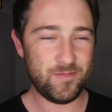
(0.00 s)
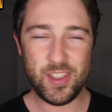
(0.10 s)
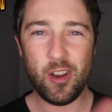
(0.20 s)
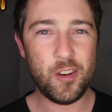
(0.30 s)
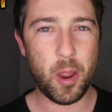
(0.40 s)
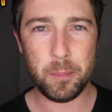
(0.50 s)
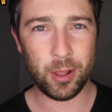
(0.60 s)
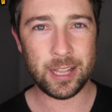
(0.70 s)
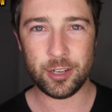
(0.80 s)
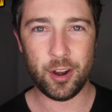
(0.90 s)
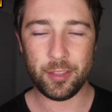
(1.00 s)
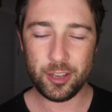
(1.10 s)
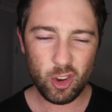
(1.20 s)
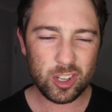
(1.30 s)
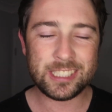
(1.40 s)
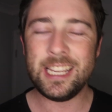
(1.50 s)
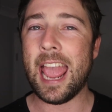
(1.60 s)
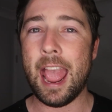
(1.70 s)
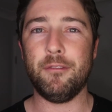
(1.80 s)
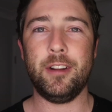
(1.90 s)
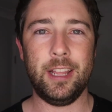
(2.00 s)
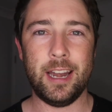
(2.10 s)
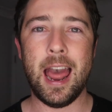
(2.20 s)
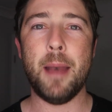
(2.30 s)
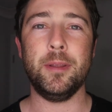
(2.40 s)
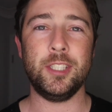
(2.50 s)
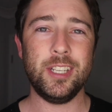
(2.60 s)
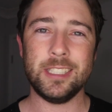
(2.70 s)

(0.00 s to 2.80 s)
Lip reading: you got no blinds, no nothing. You're going to see everything that happens.